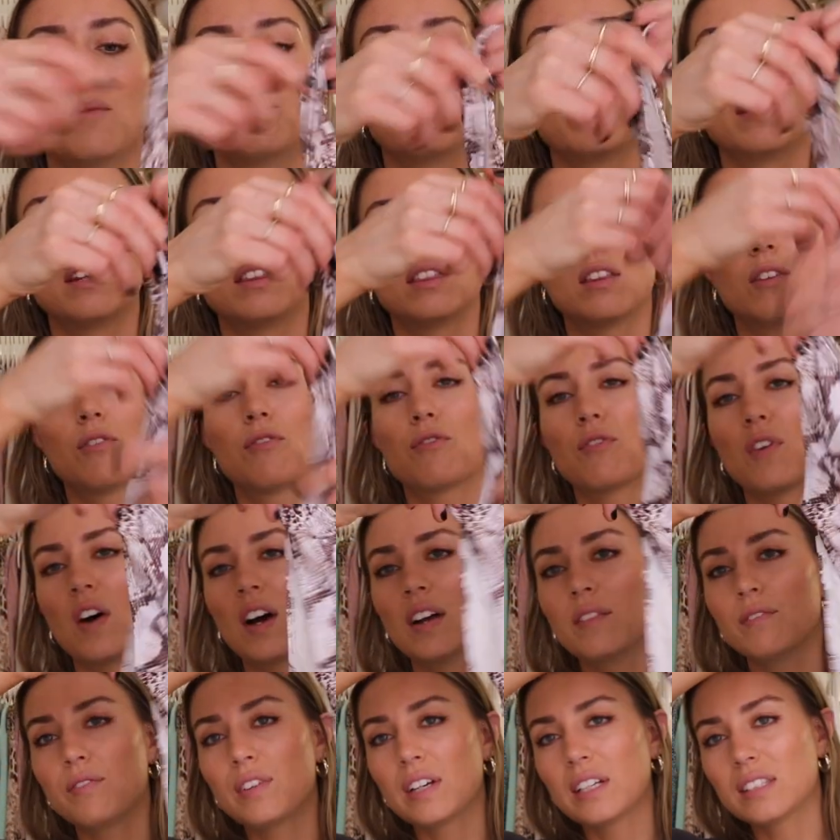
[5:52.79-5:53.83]
But the
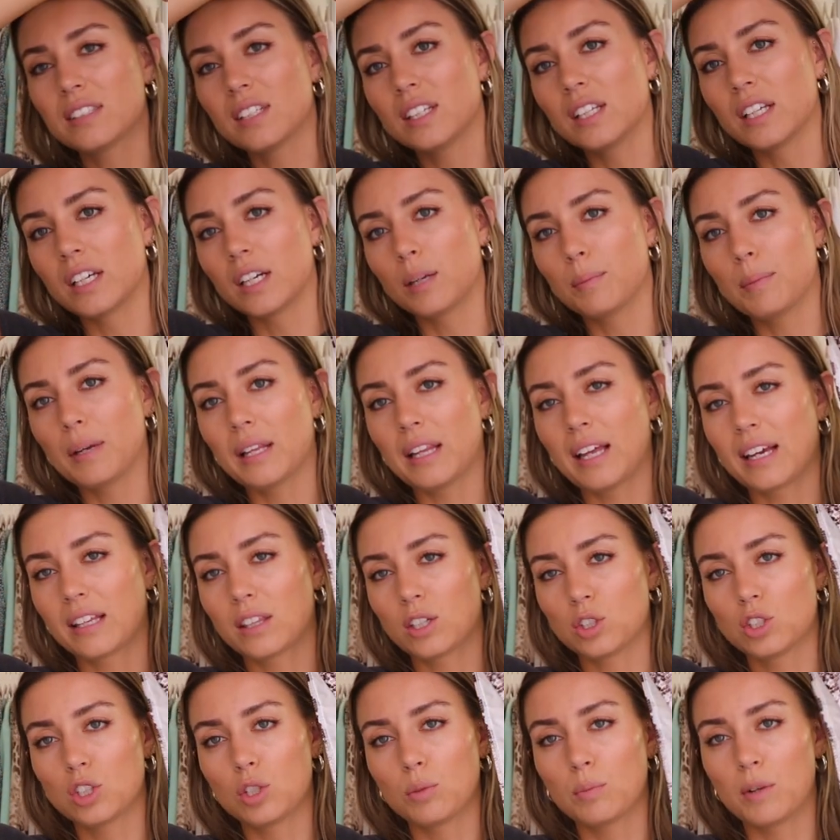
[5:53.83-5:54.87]
front feels a little bit like
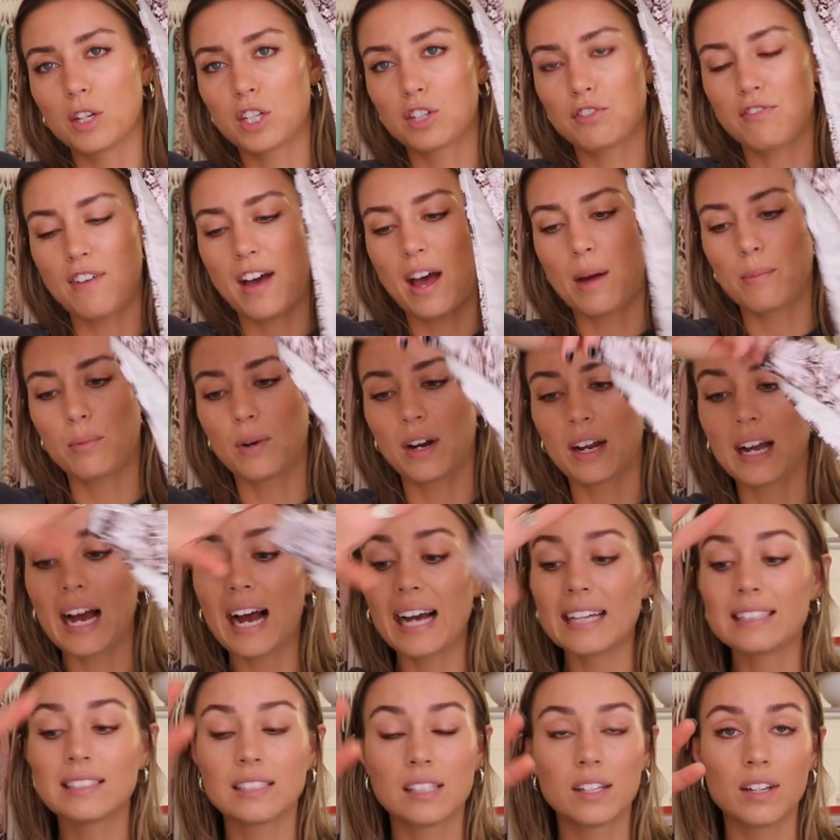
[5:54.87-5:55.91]
there's too much fabric.
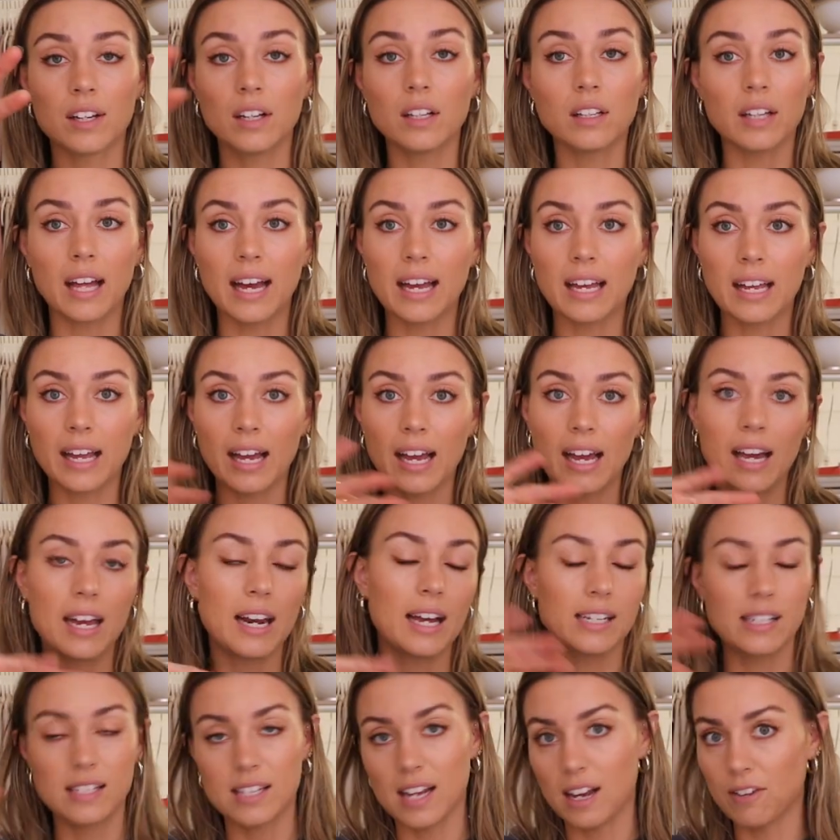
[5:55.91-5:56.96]
I still like it and
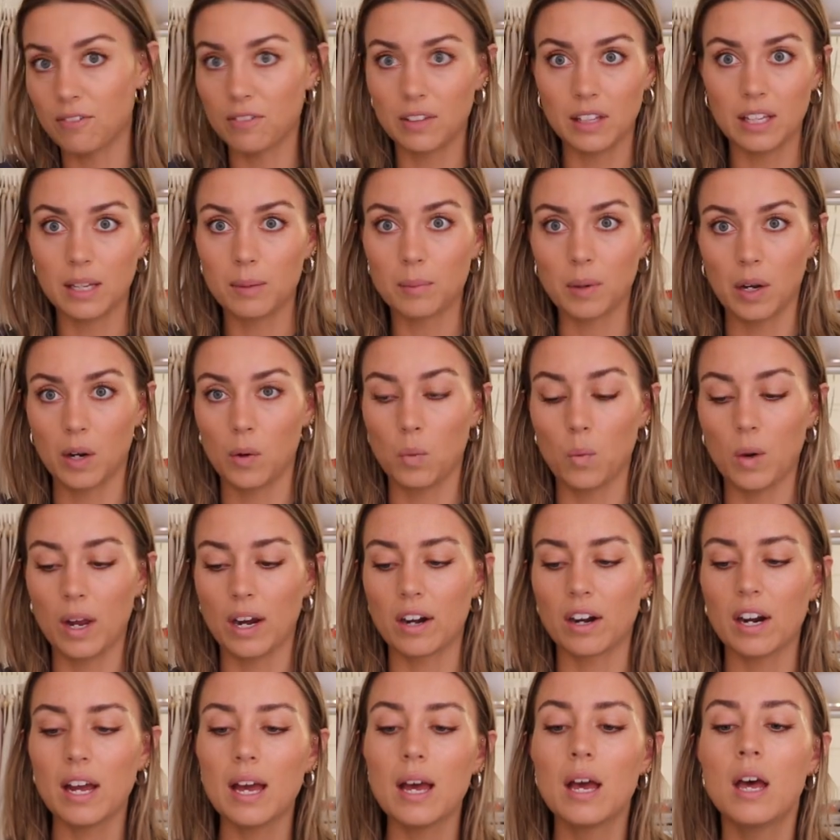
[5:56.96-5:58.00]
I definitely am gonna
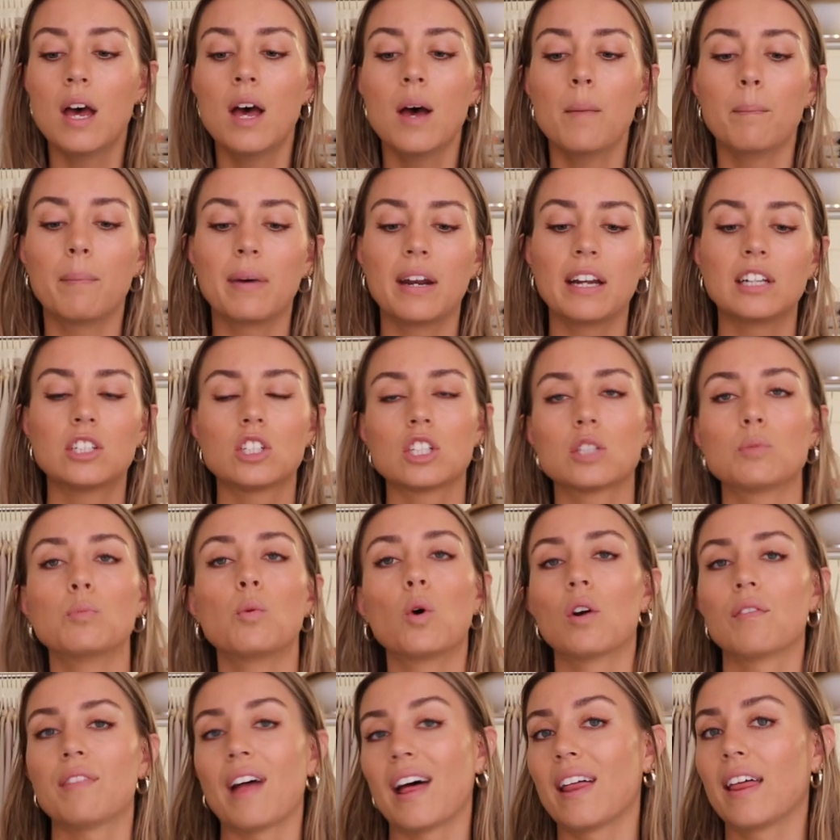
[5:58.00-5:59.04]
wear it, but it's just
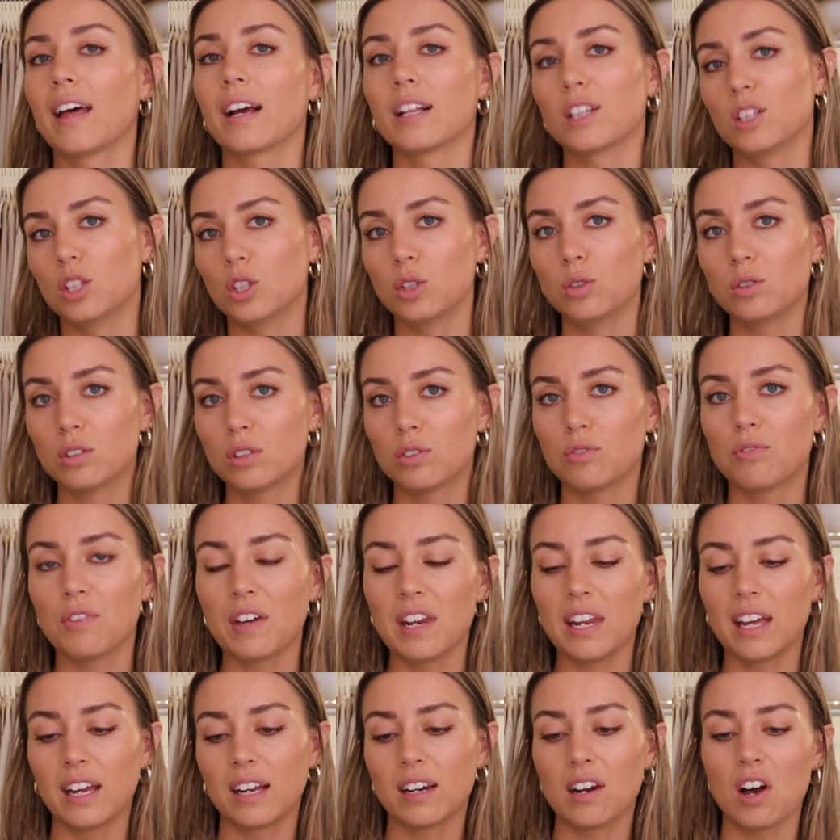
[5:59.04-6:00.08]
more of that like loose
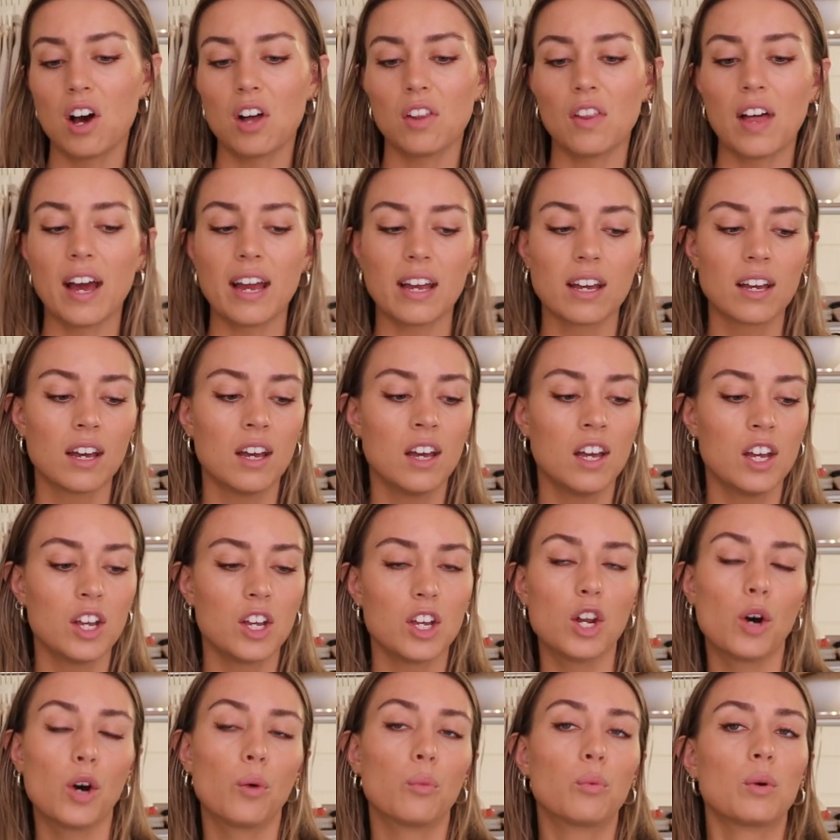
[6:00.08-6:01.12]
fitting, not like,
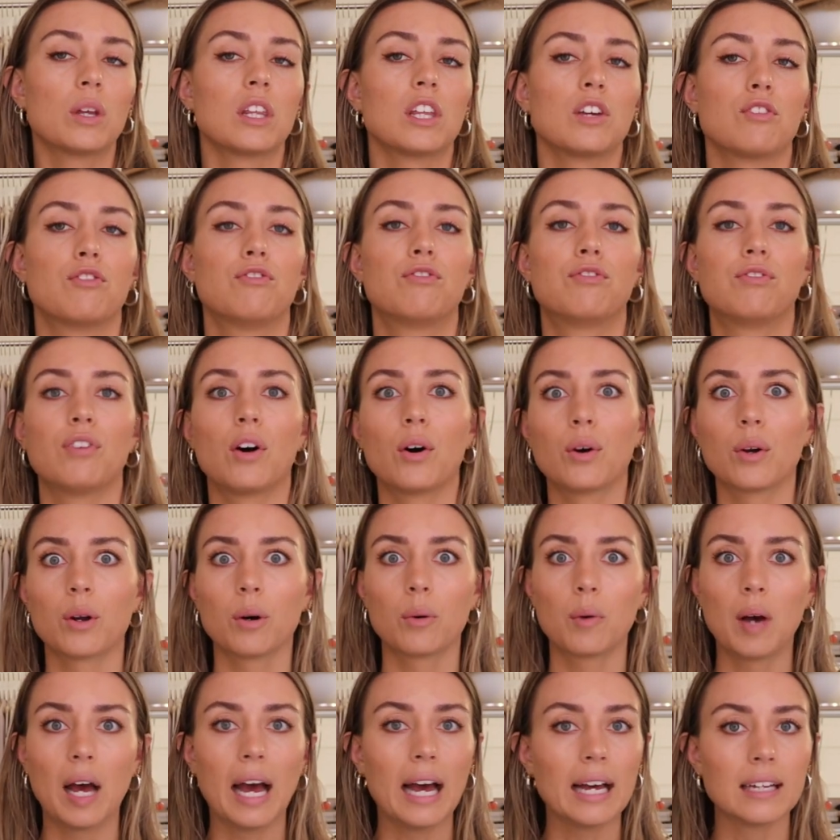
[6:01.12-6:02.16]
you know, really
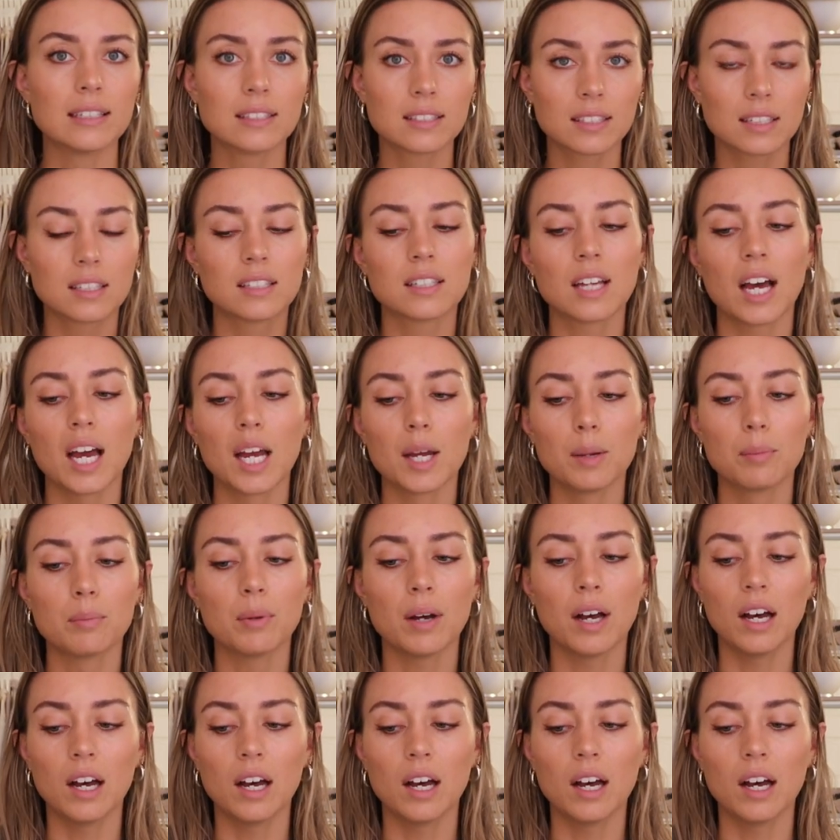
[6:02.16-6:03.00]
photo-esque type